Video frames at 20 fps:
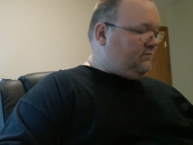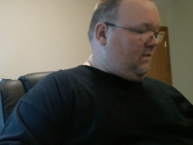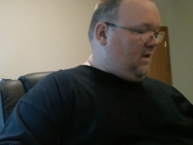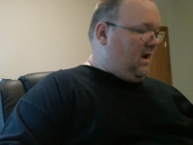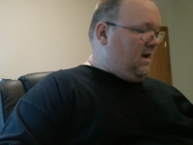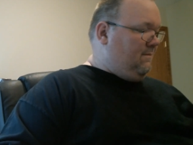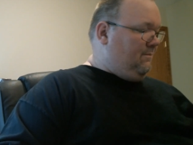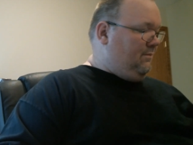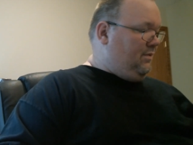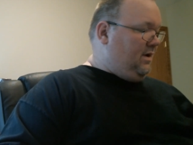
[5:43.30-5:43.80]

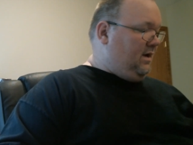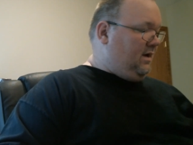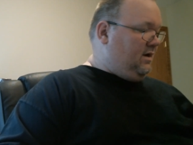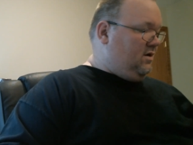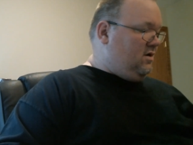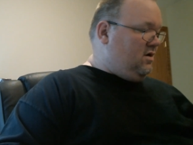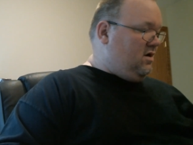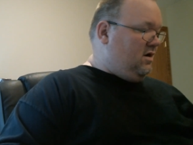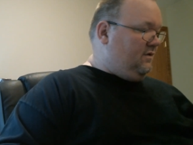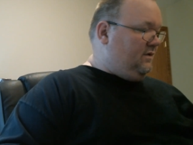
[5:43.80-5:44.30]
I'm picking
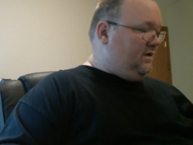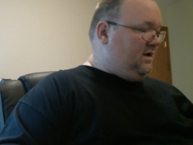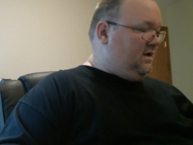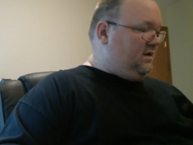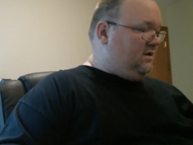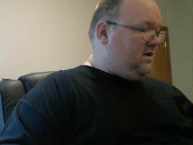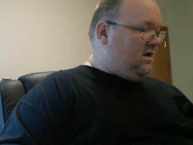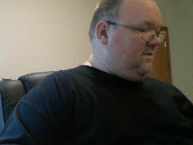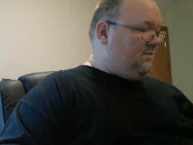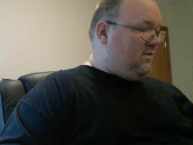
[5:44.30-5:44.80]
all these
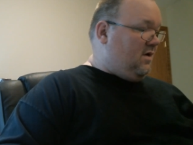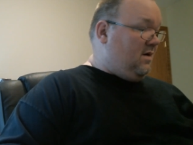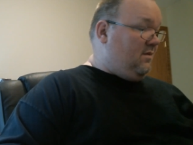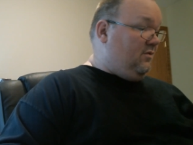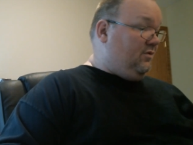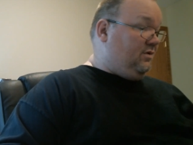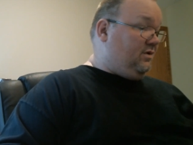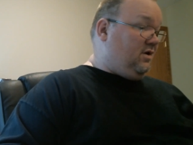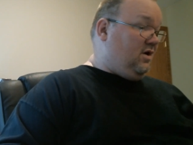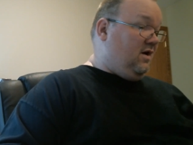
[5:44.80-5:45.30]
up
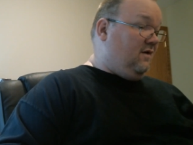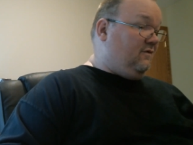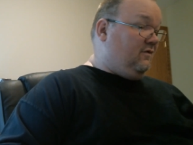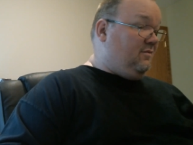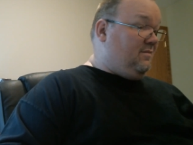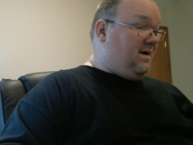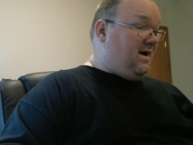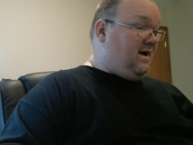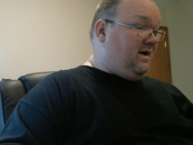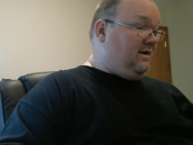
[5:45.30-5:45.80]
almost cover
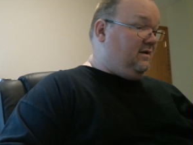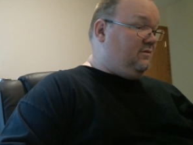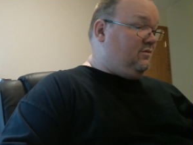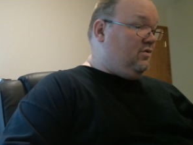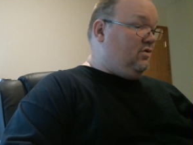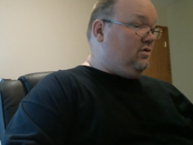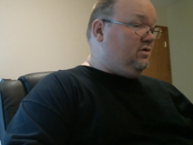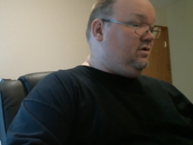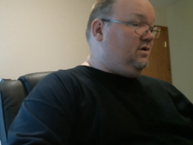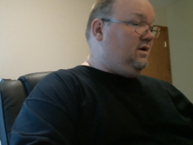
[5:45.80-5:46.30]
buys
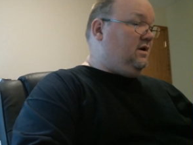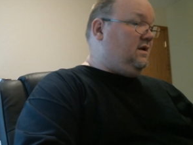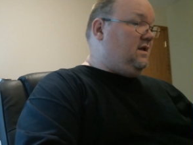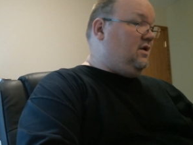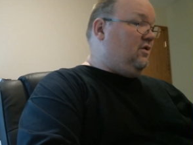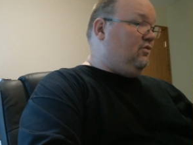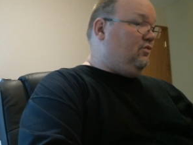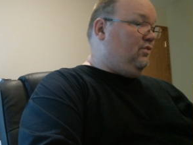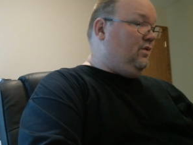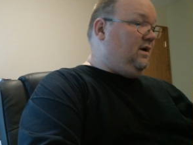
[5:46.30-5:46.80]
mostly. I
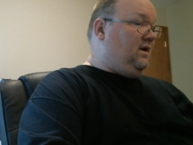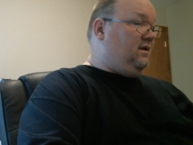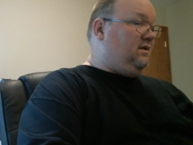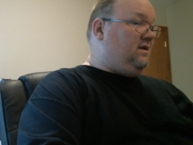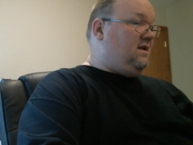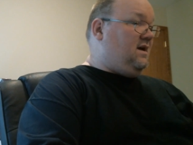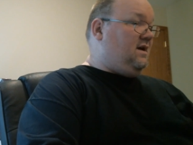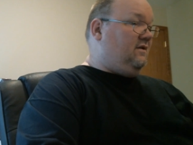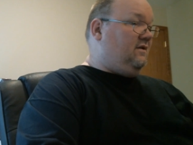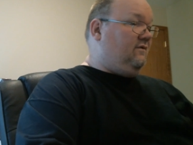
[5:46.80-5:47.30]
don't read a
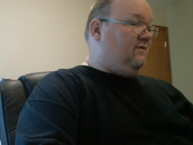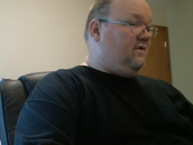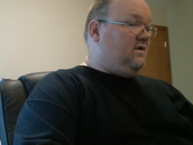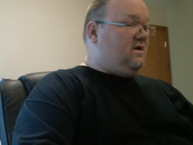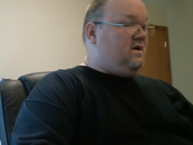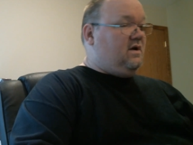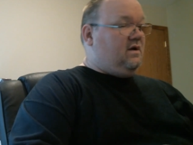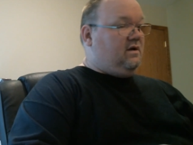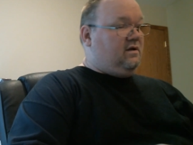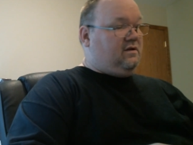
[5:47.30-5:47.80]
lot of
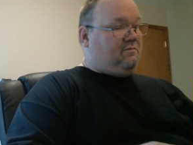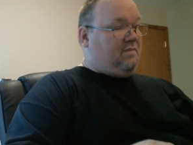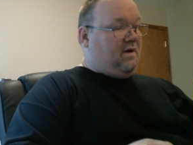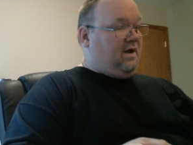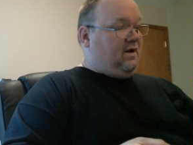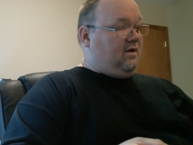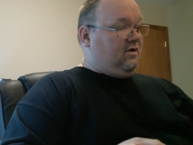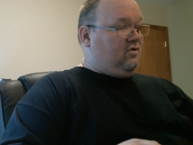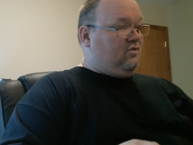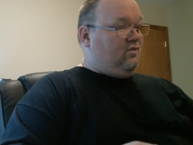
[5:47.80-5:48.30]

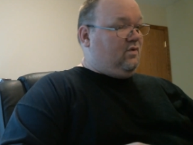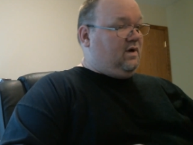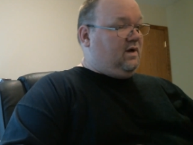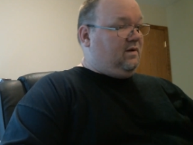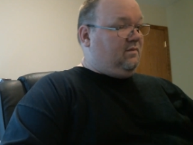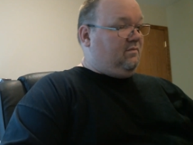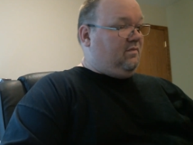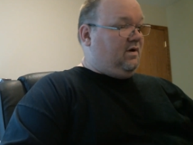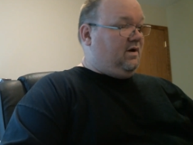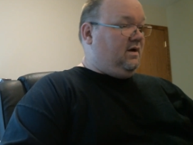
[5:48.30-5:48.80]

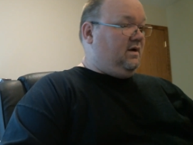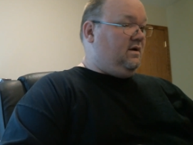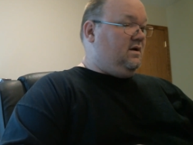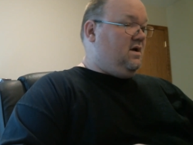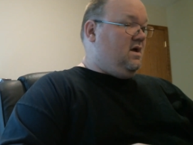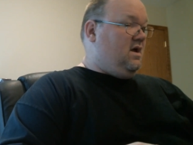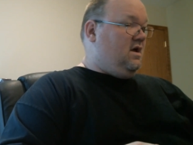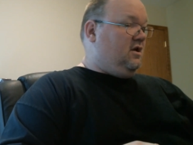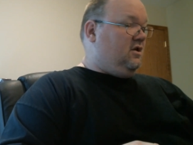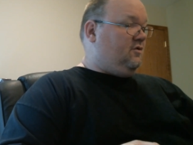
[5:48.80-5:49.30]
Spider-Gwen, but
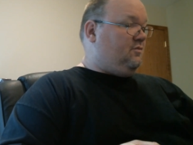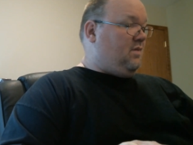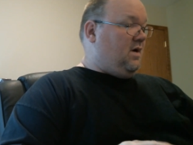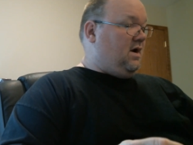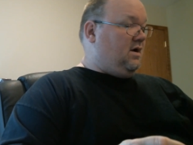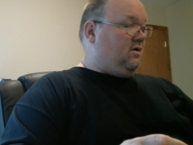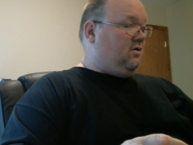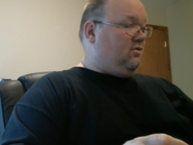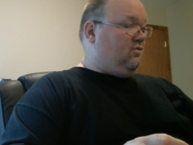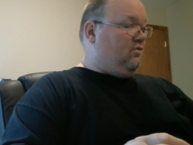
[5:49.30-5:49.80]

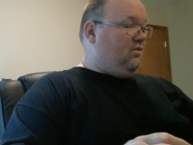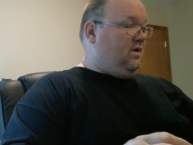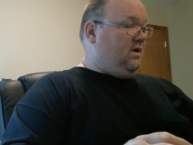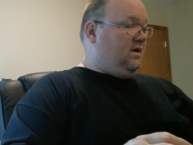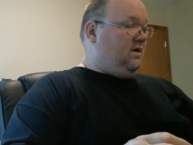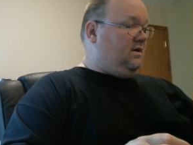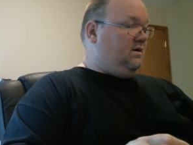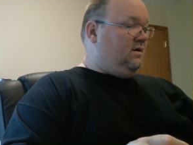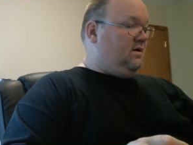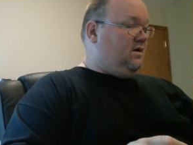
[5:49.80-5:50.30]

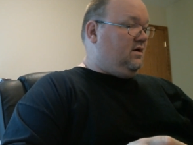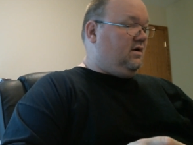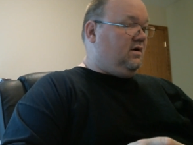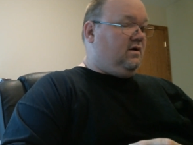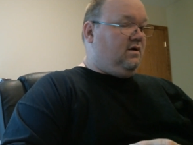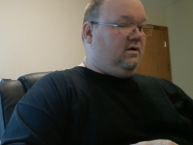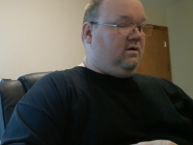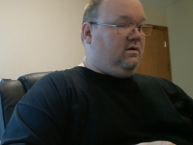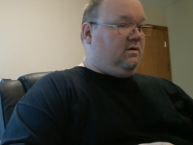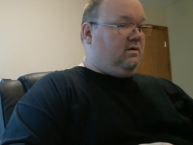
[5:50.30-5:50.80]
Spider-Gwen,
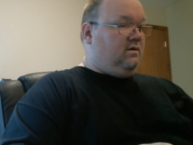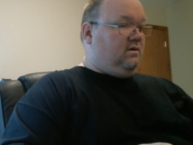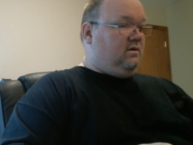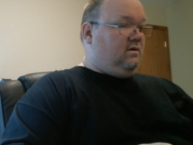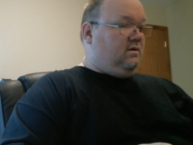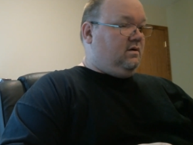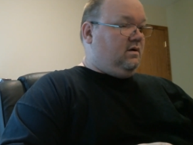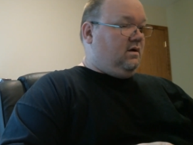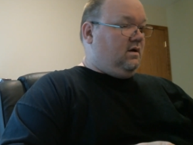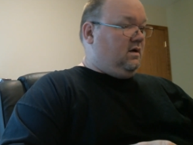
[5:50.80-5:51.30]

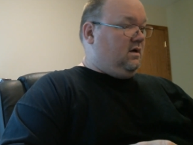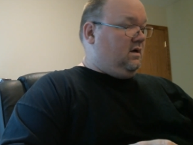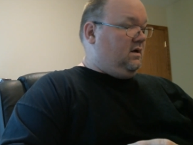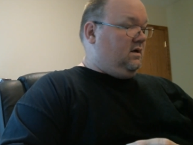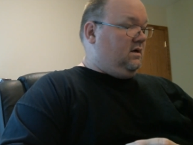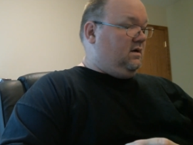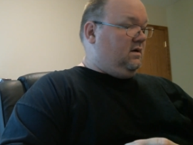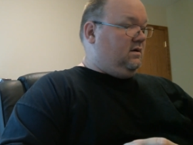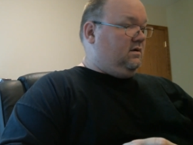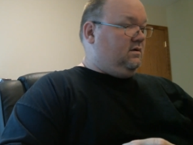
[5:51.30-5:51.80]

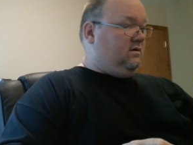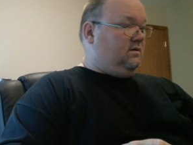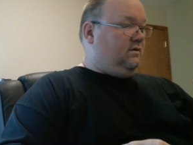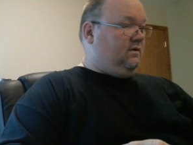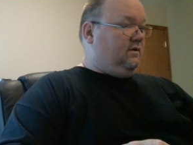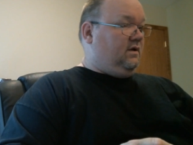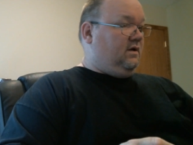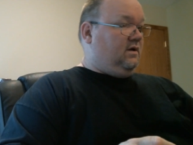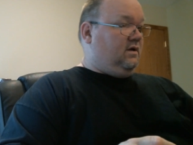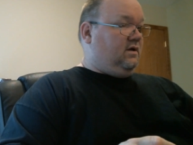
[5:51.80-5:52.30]
uh,
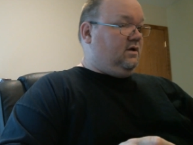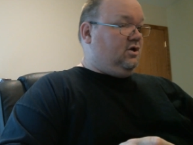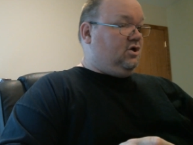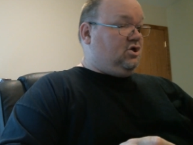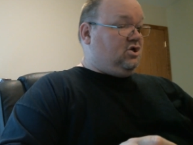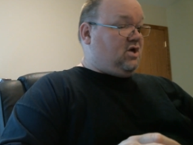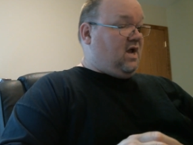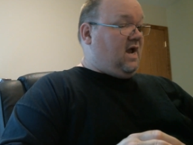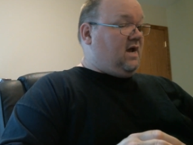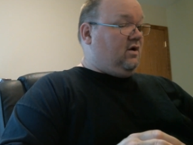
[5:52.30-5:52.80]
the
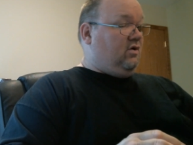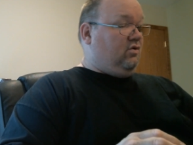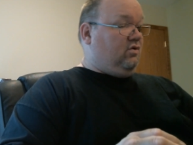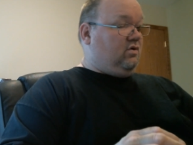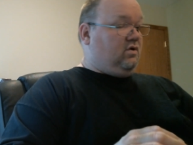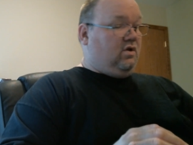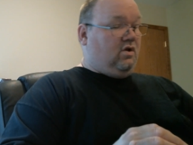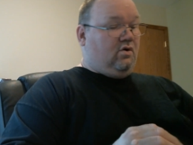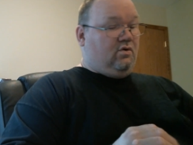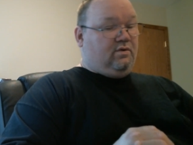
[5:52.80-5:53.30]
Shadow
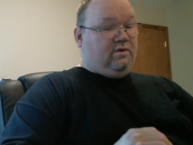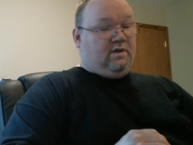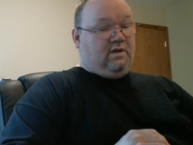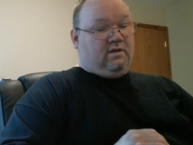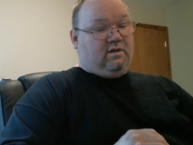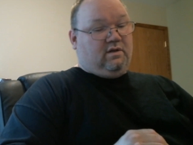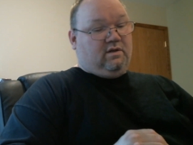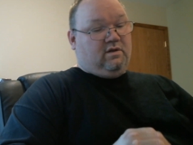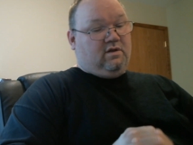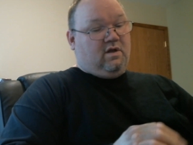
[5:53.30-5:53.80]
Clone, this
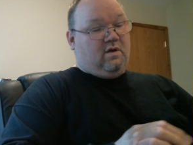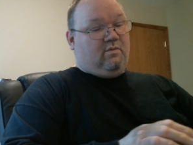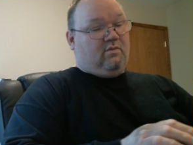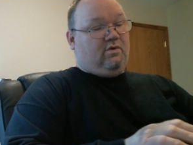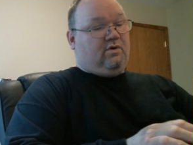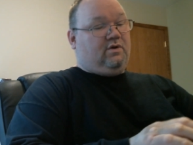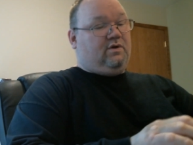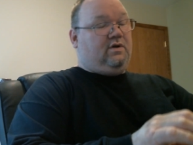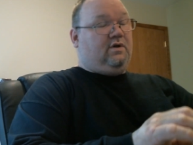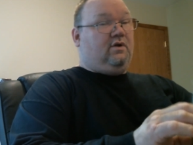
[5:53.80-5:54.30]
is
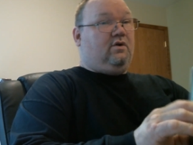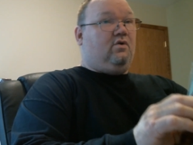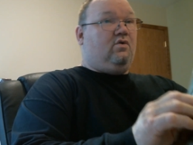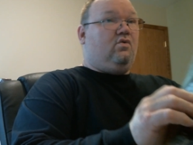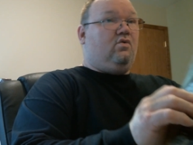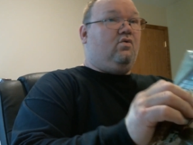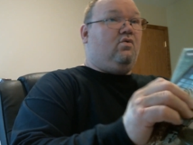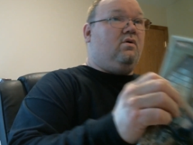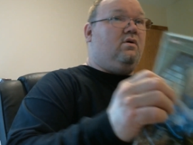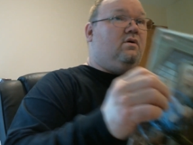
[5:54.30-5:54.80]
number
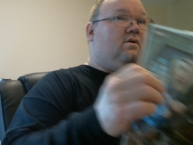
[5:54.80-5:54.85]
two.